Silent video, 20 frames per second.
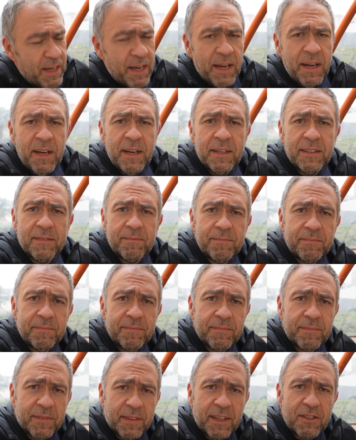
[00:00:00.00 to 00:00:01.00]
Yeah,
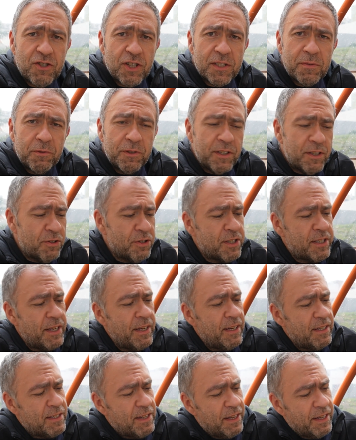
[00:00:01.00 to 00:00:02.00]
I just wanted to
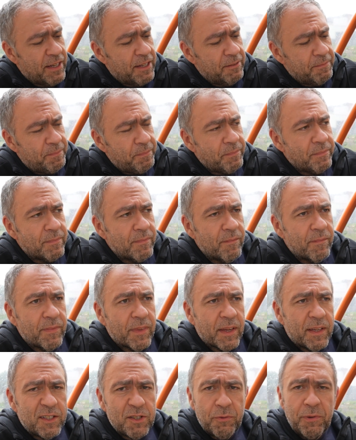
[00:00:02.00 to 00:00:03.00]
say, it's like,
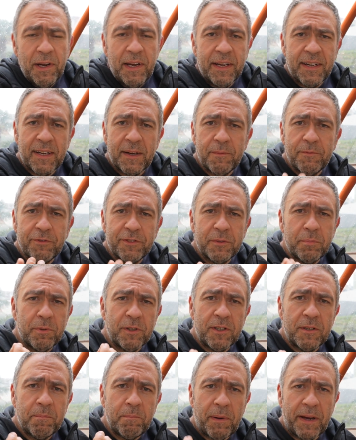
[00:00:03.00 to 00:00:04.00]
it's really
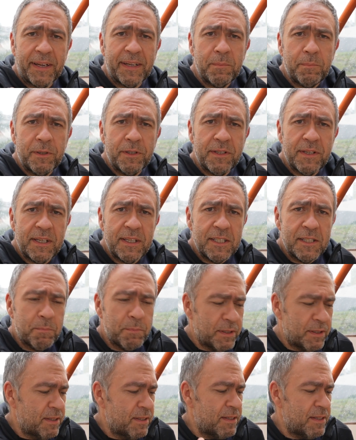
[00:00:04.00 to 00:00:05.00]
comfortable pineapple taste,
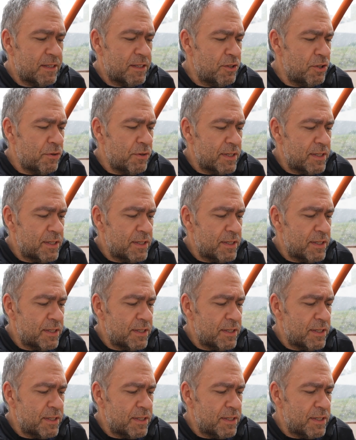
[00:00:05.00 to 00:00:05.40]
but there's no